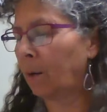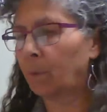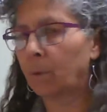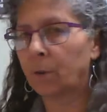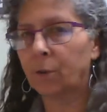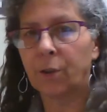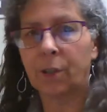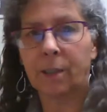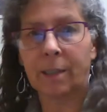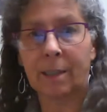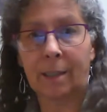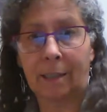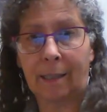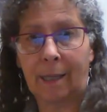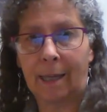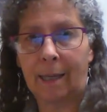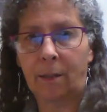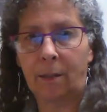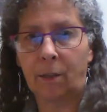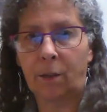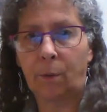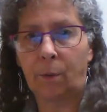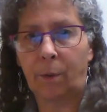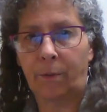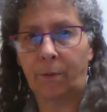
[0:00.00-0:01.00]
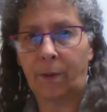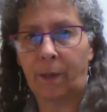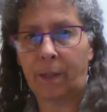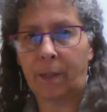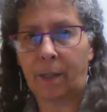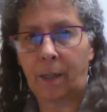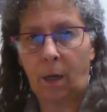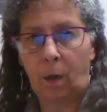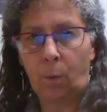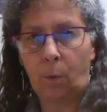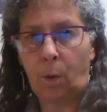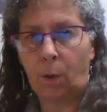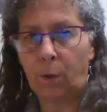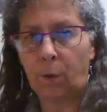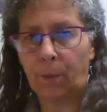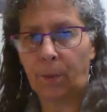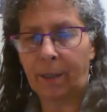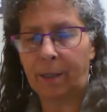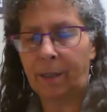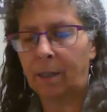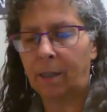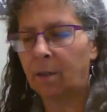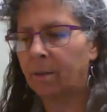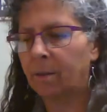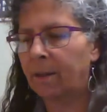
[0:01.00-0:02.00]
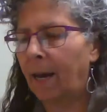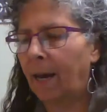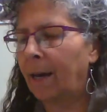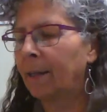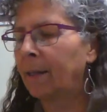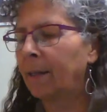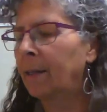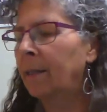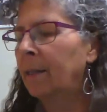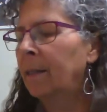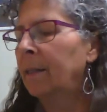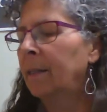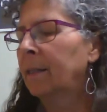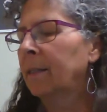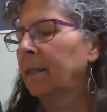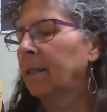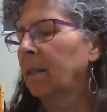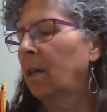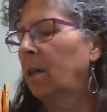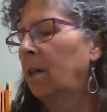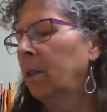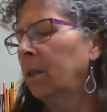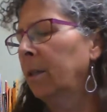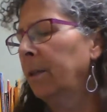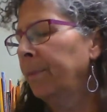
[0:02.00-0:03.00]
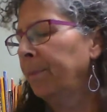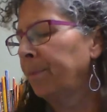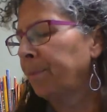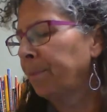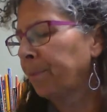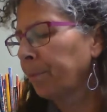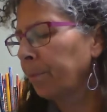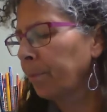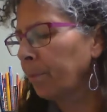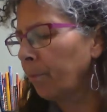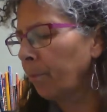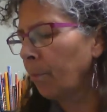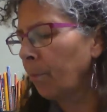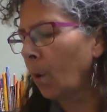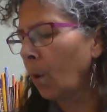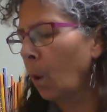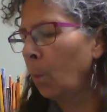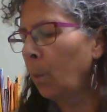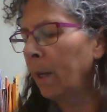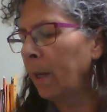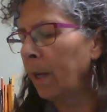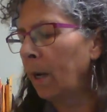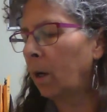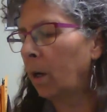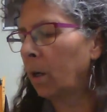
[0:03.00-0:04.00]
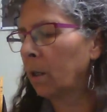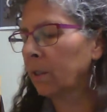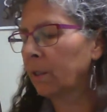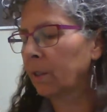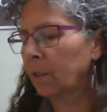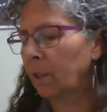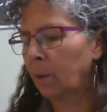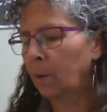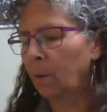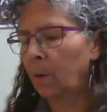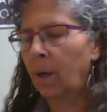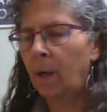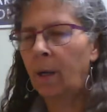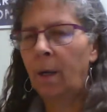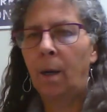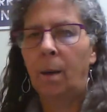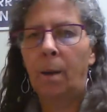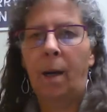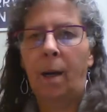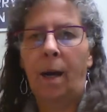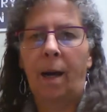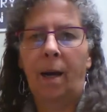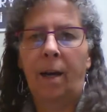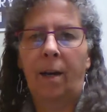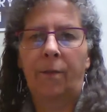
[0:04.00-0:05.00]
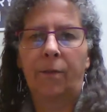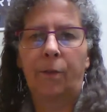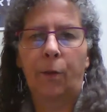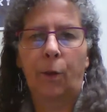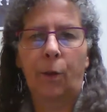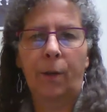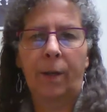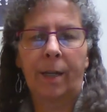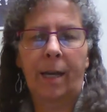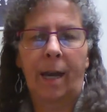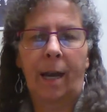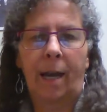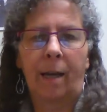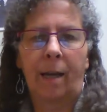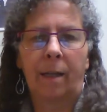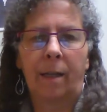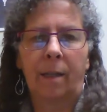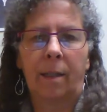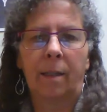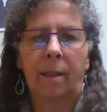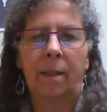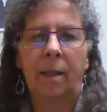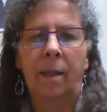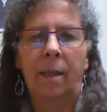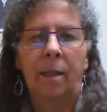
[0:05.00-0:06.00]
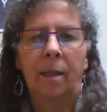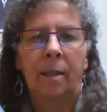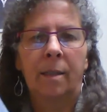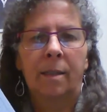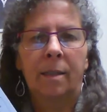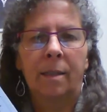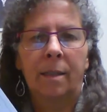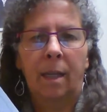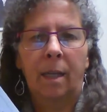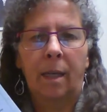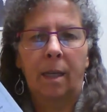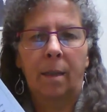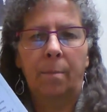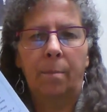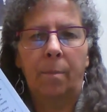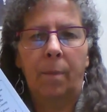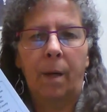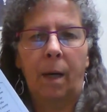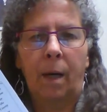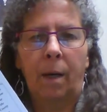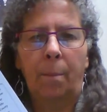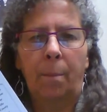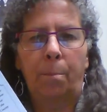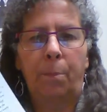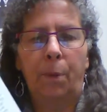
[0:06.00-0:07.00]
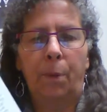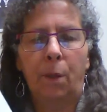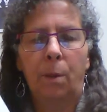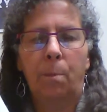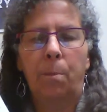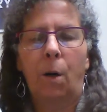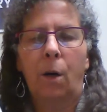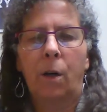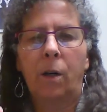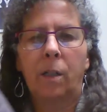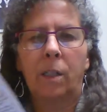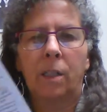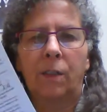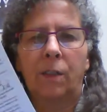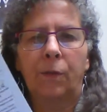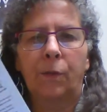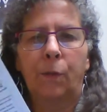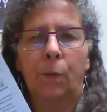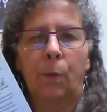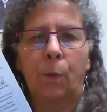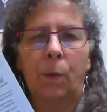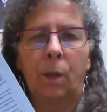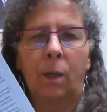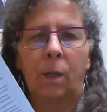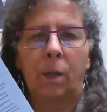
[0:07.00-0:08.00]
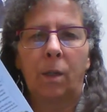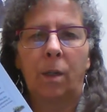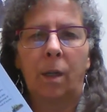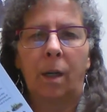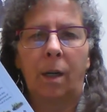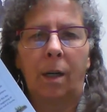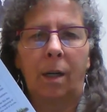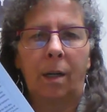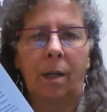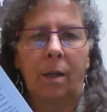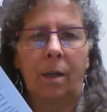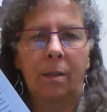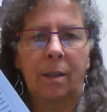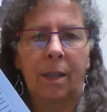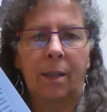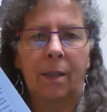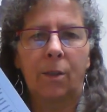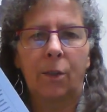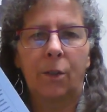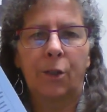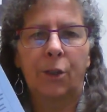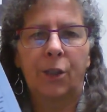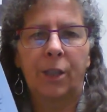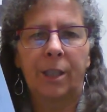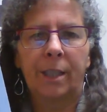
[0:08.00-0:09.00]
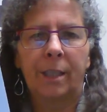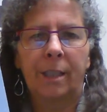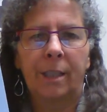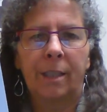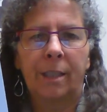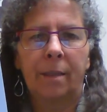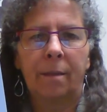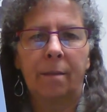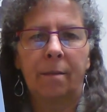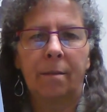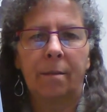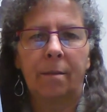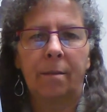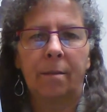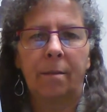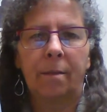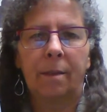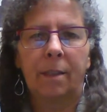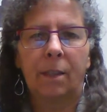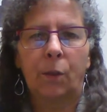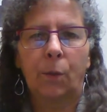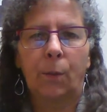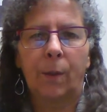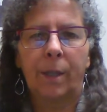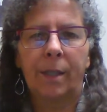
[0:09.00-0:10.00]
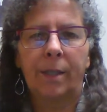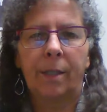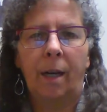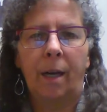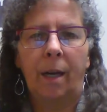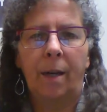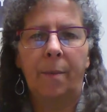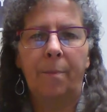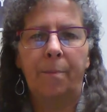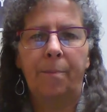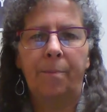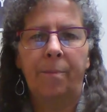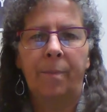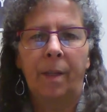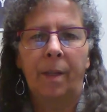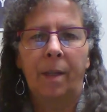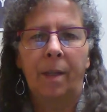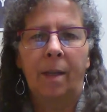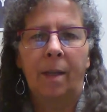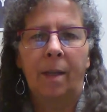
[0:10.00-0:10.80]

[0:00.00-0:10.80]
I will just link to a video where you can hear that song. We also have created some bookmarks for our letter G story time,